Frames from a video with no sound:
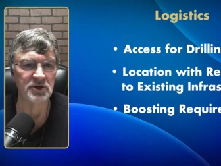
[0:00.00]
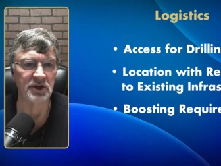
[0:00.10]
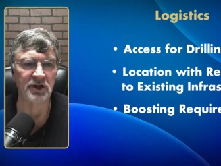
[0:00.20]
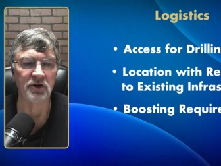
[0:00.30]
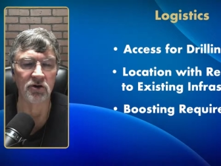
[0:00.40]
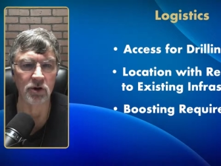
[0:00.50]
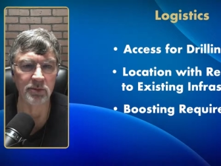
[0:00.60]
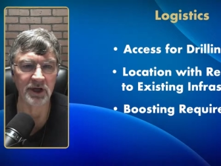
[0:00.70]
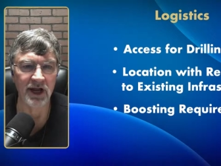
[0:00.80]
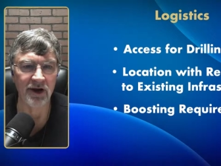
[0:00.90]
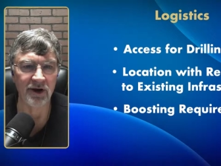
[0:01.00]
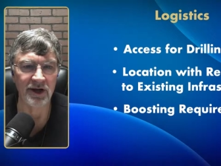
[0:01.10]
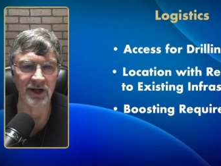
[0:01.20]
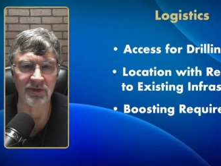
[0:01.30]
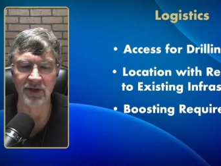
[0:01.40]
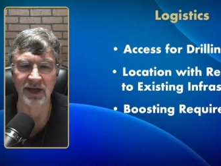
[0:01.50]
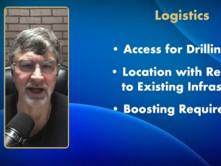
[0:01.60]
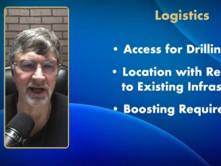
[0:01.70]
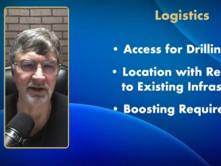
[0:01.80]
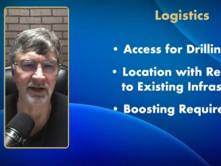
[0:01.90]
it was in an urban
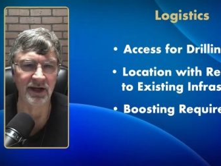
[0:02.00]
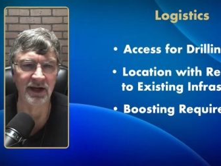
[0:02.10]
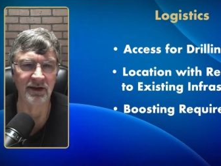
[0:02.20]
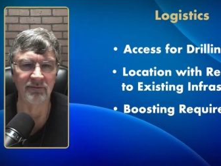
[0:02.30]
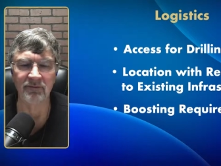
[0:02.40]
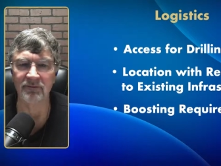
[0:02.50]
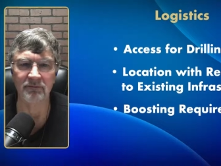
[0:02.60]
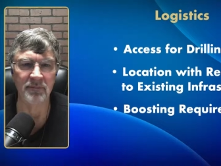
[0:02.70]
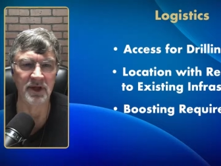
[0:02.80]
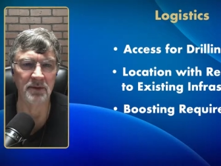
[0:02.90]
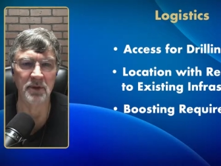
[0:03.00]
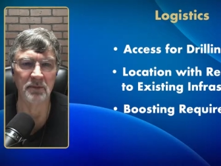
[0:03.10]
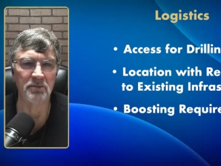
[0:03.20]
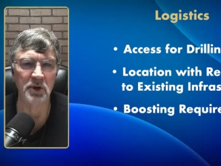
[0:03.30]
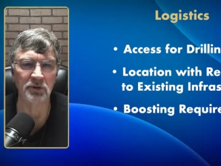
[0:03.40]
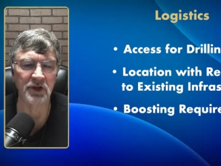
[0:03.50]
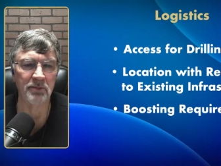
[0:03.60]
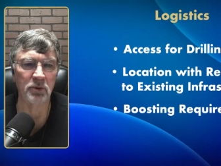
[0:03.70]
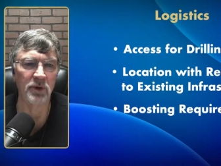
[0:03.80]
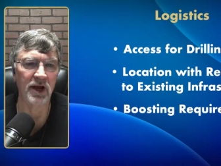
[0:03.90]
area. They had it had been
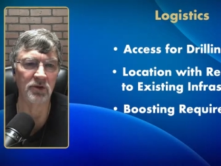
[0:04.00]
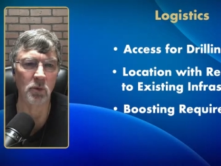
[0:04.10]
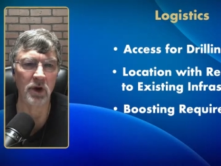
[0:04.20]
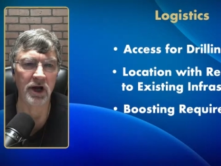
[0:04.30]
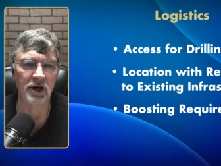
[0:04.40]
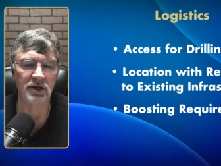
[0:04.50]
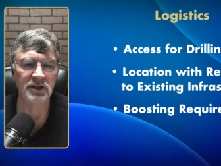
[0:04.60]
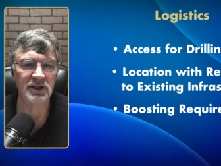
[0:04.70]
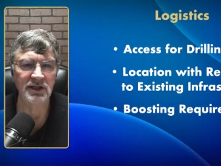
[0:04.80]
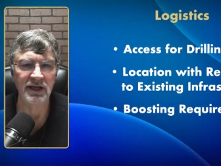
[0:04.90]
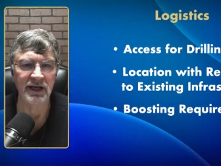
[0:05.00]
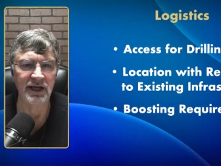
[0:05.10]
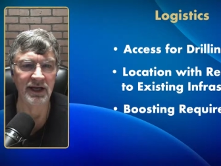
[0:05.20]
built up around the well,